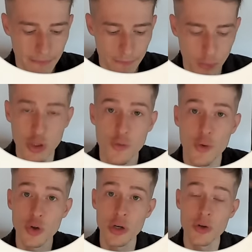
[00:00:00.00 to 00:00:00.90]
fully
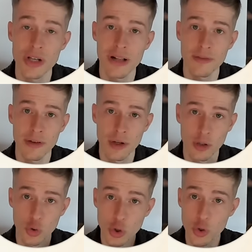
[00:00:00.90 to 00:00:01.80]
devoting yourself
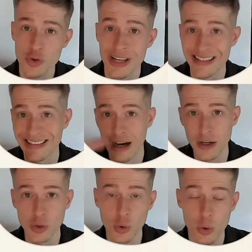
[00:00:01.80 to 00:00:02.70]
to the new state and
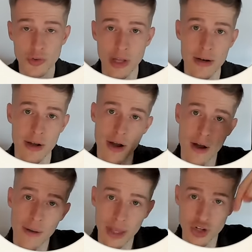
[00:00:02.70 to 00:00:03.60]
dying to the old state,
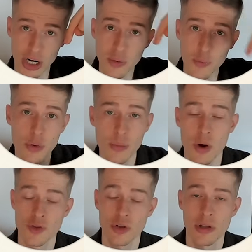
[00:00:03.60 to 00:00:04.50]
check out the free
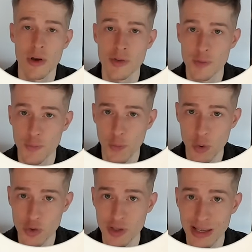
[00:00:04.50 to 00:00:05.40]
masterclass. That's the
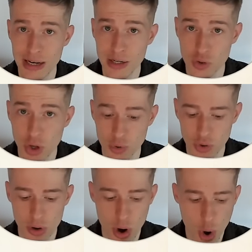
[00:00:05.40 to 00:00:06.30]
first link in the
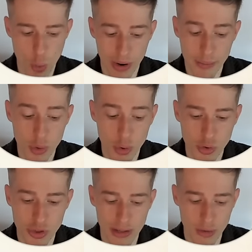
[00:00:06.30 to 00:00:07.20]
description, where I'm going
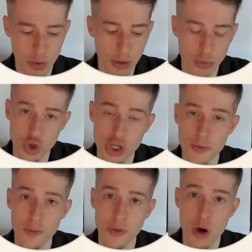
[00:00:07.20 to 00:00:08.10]
to tell you how to
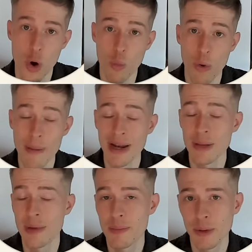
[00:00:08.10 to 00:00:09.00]
shift, why
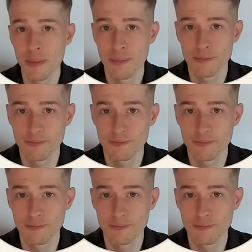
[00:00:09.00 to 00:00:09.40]
many people,